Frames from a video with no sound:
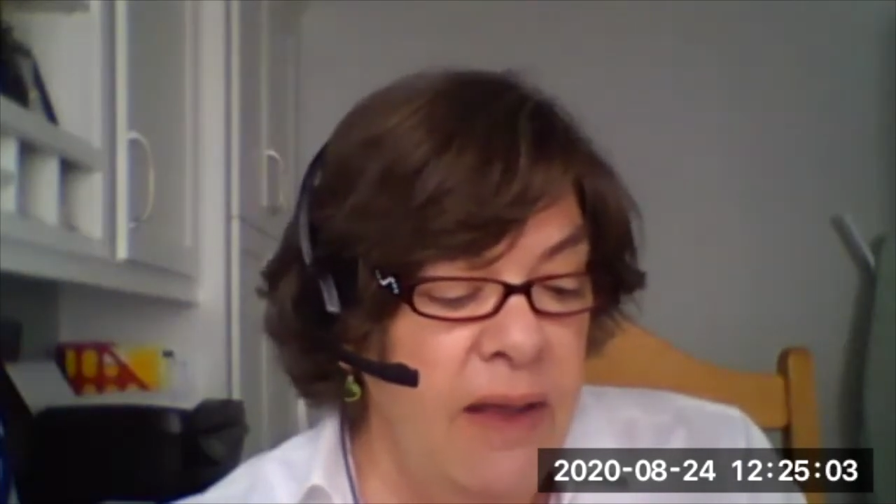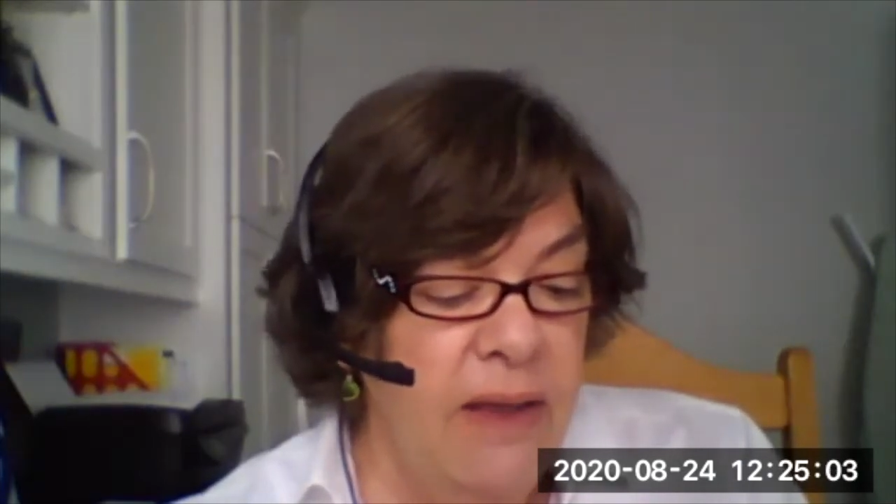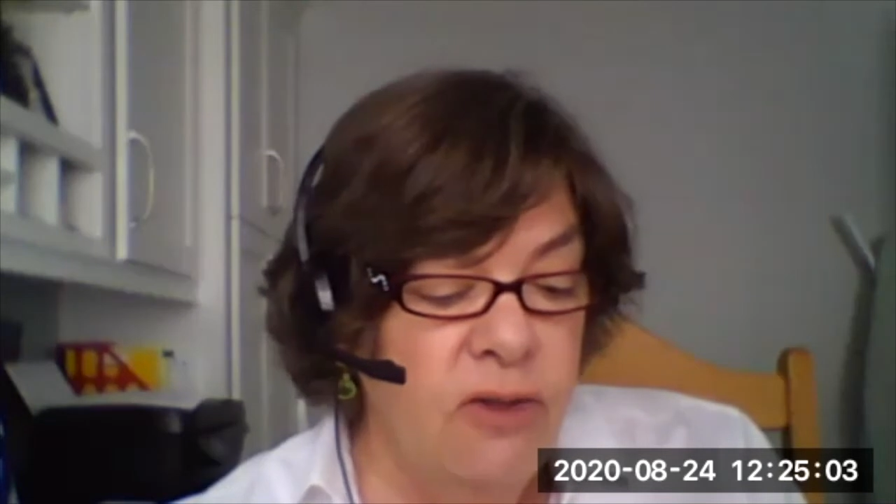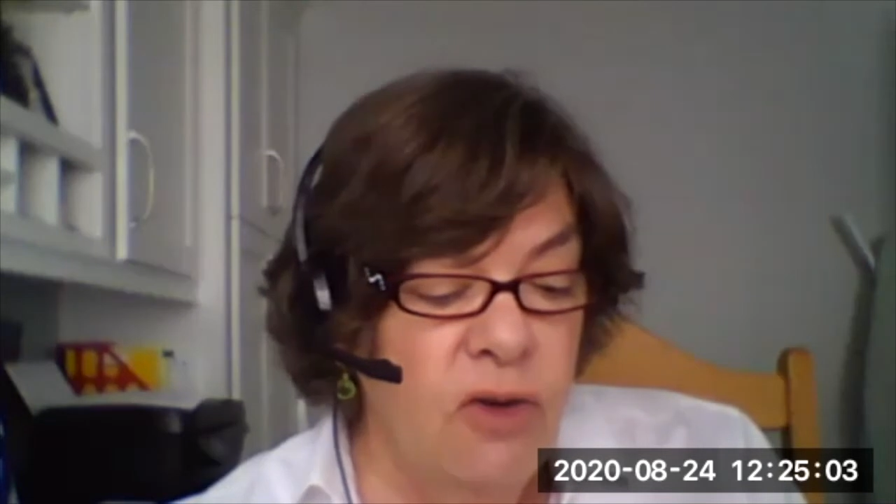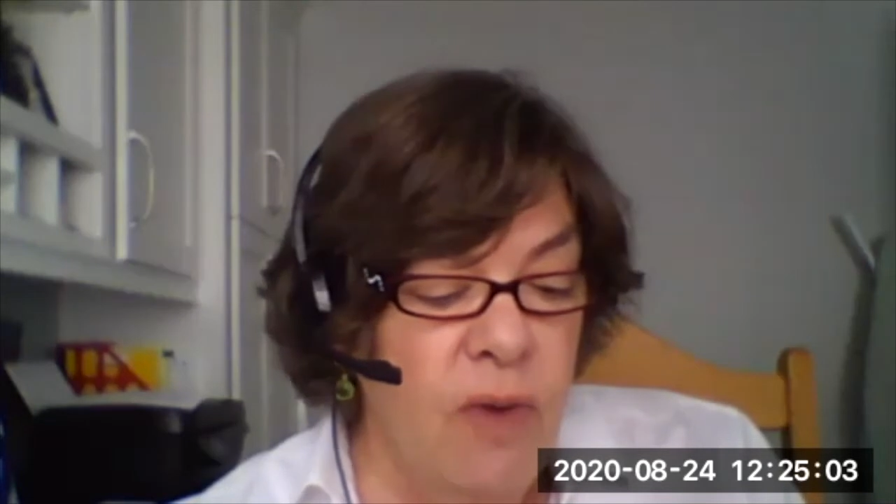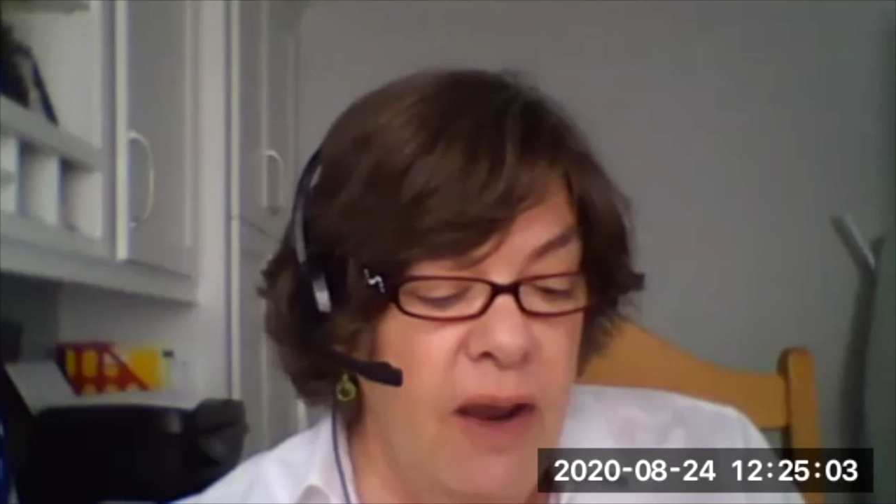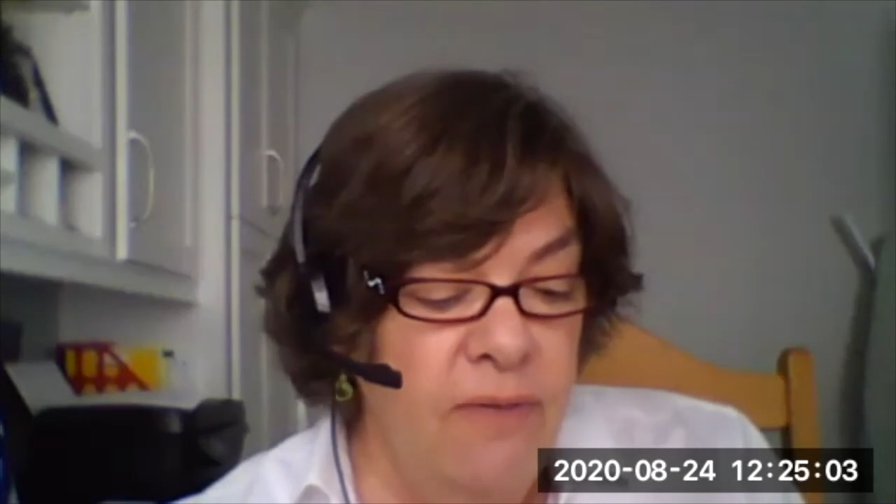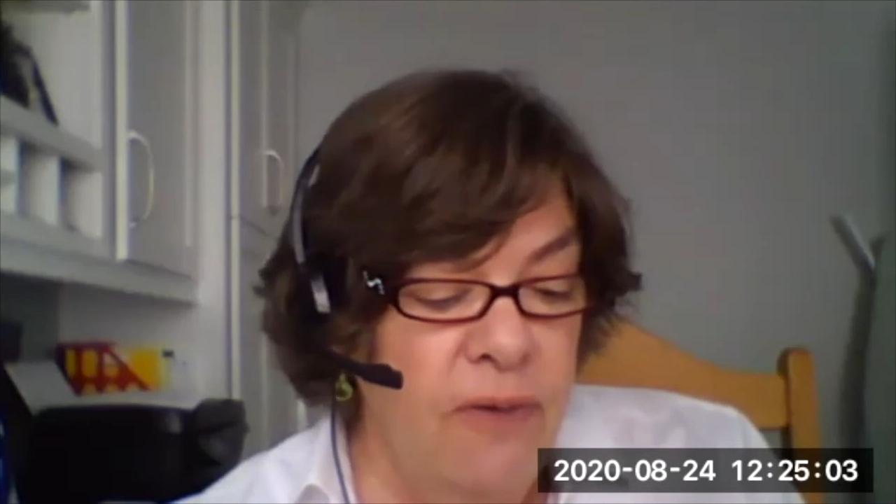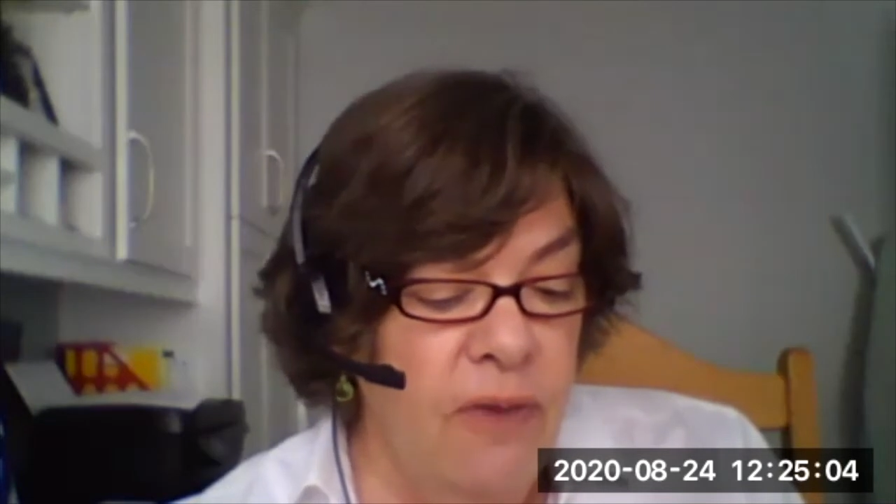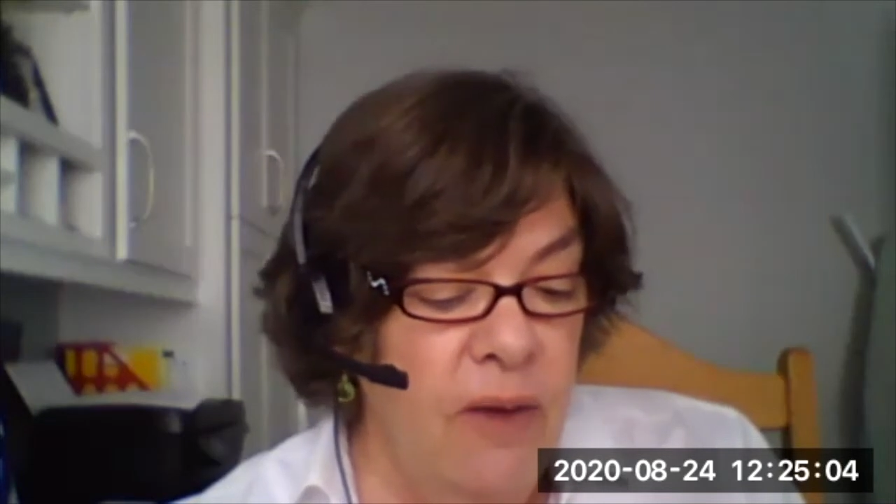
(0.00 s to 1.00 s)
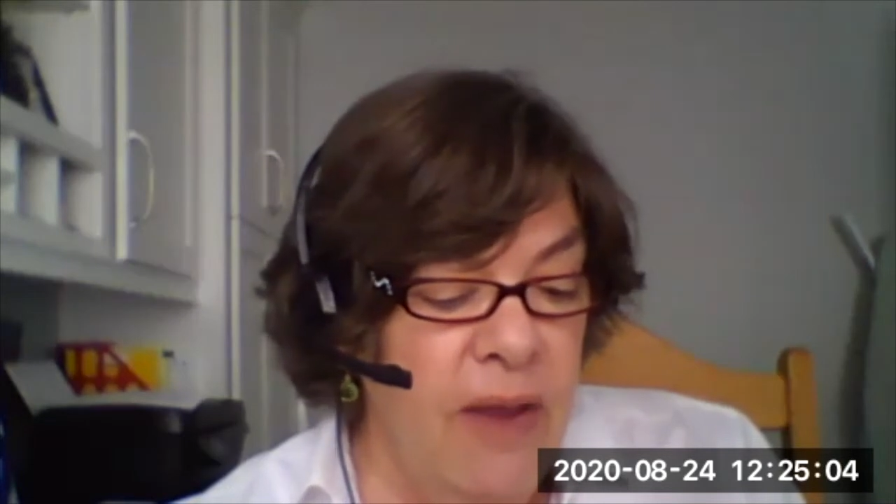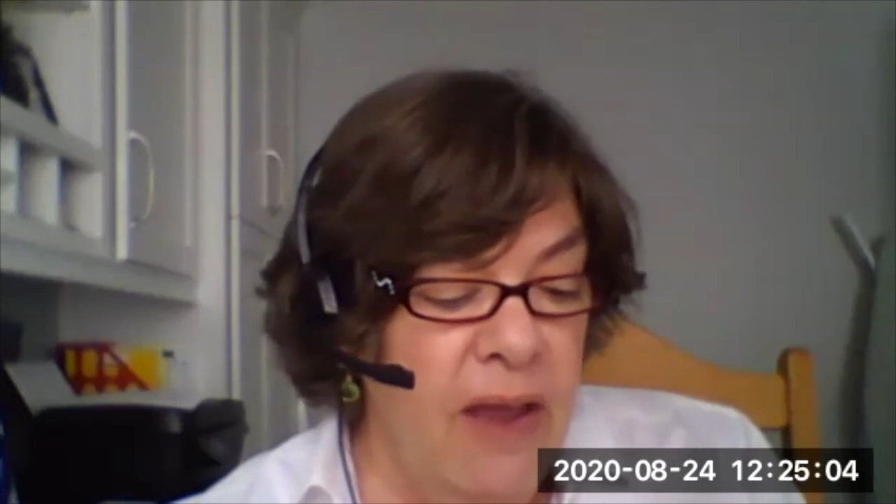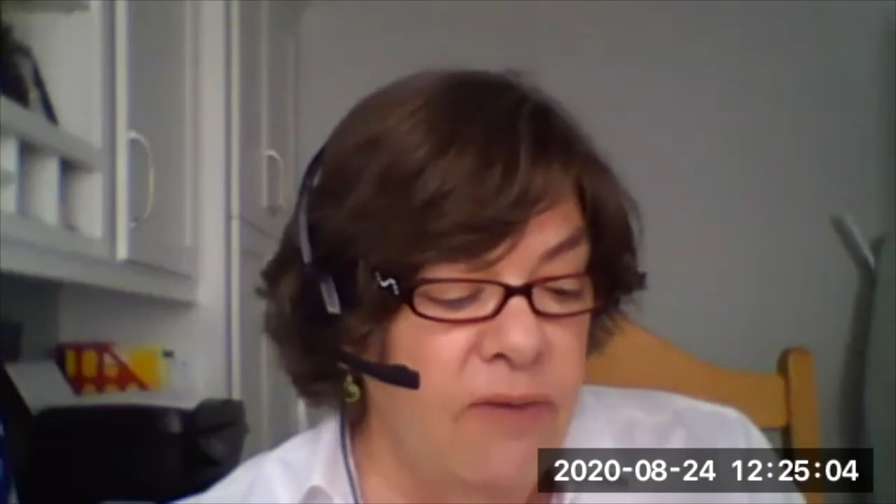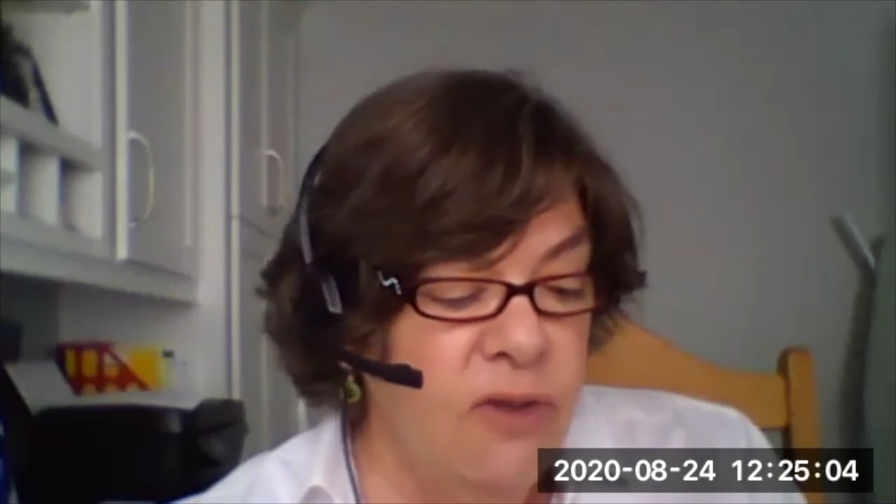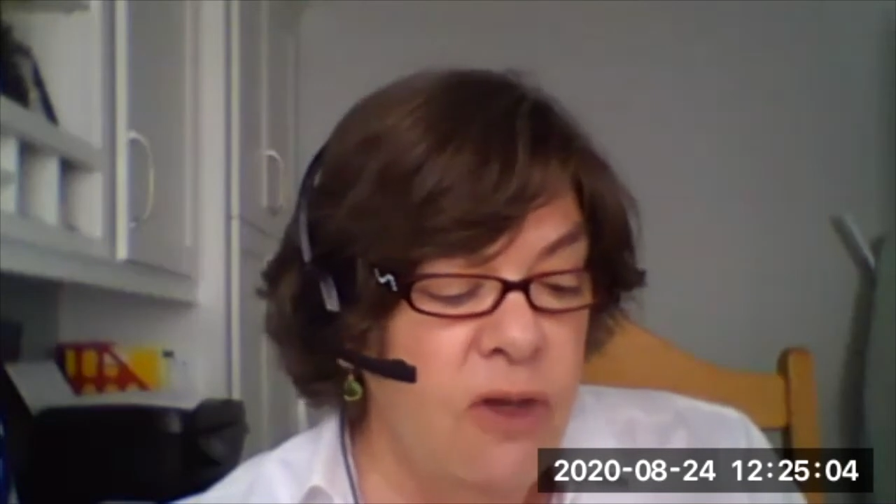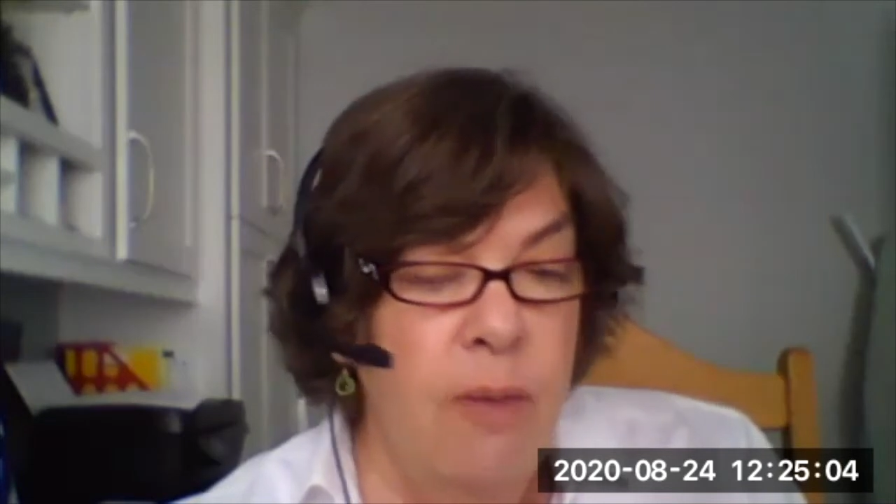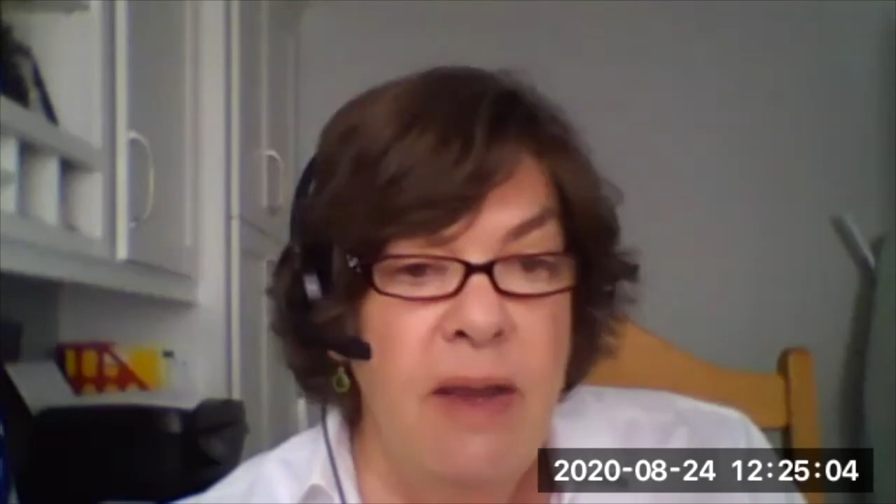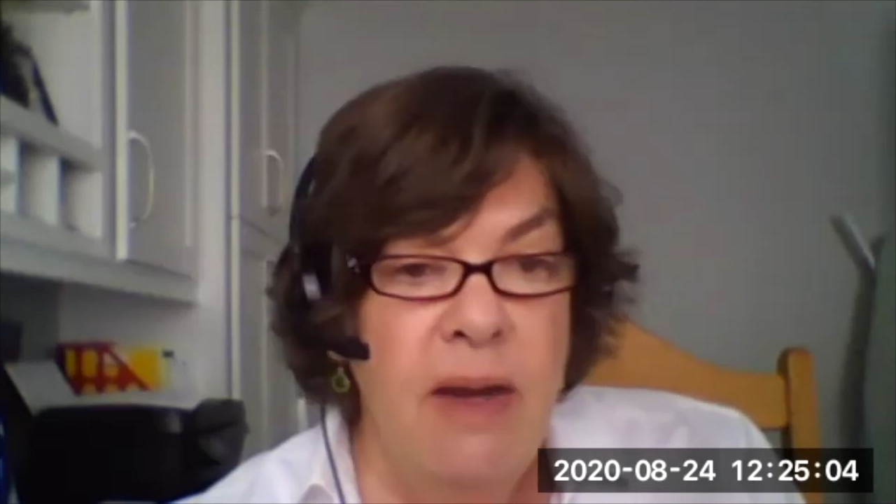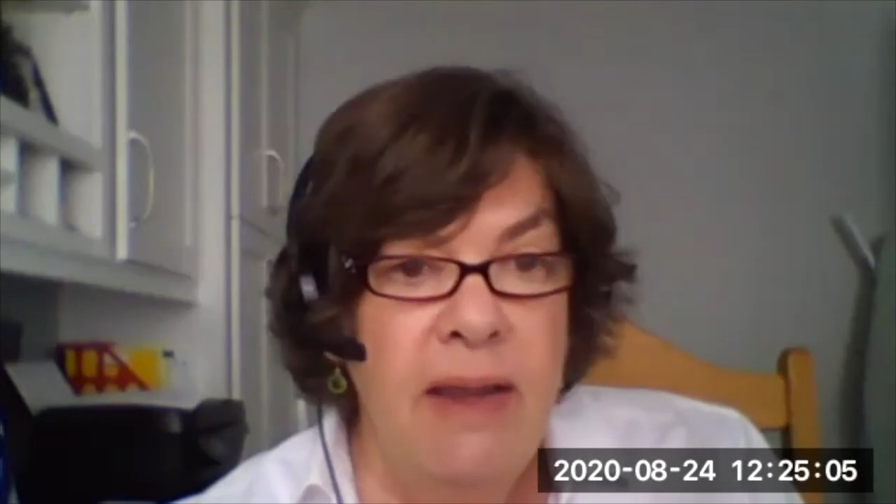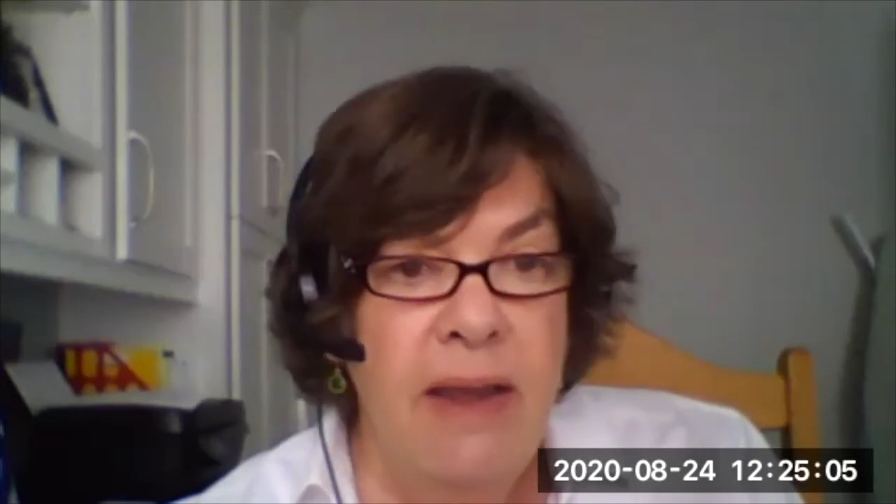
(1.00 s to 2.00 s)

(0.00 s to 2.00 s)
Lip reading: is grateful that we have so many